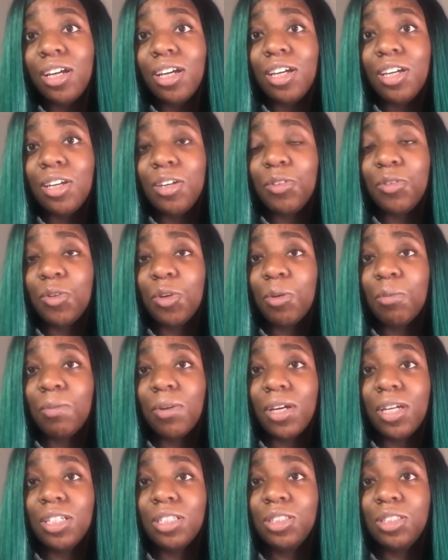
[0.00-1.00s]
if you're
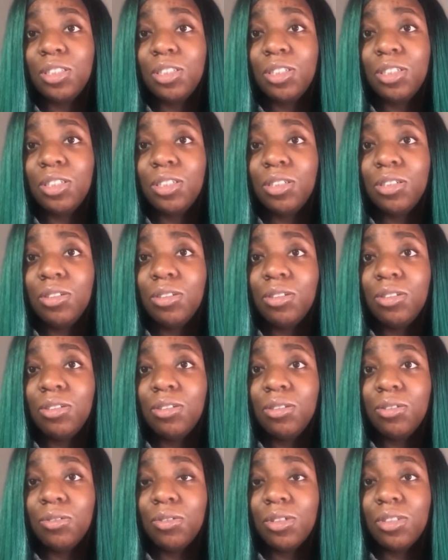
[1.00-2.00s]
applying to
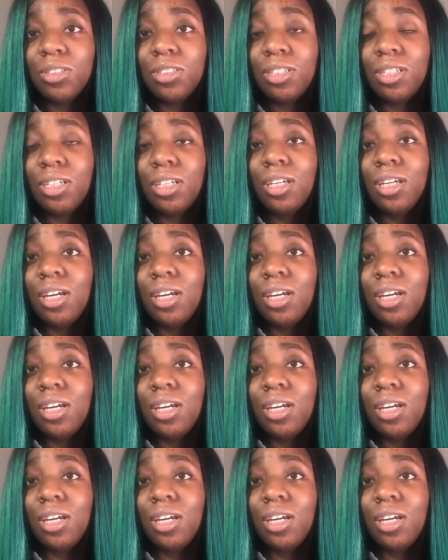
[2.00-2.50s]
university,